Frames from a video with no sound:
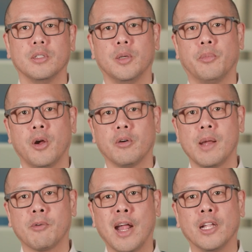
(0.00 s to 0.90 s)
to
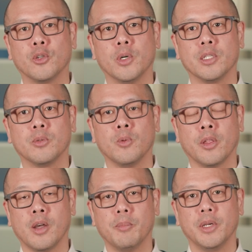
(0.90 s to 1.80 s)
program graduates
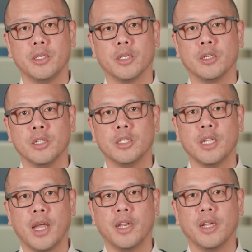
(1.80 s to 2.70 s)
with companies in good
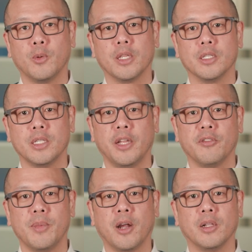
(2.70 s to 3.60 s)
standing with the state
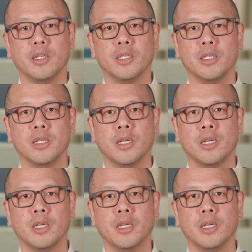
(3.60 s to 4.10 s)
of Maryland,